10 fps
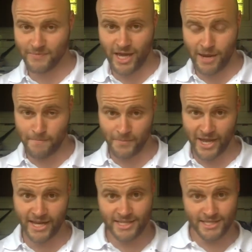And
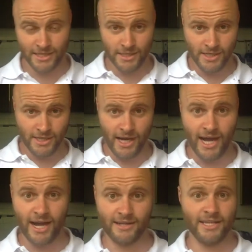it's,
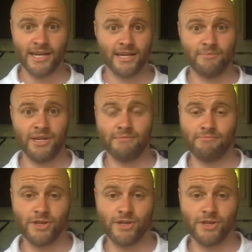it can be,